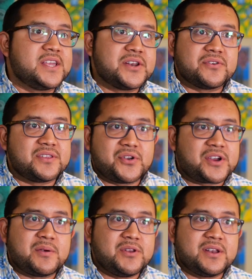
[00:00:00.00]
leaders in their
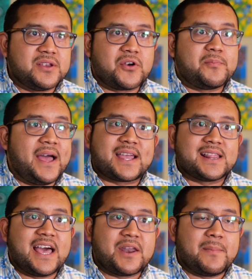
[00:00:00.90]
community or back in
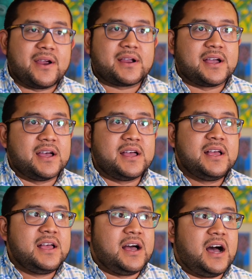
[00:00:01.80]
Latin America.
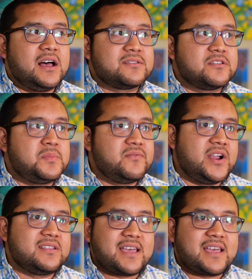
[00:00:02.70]
Uh, so it's been very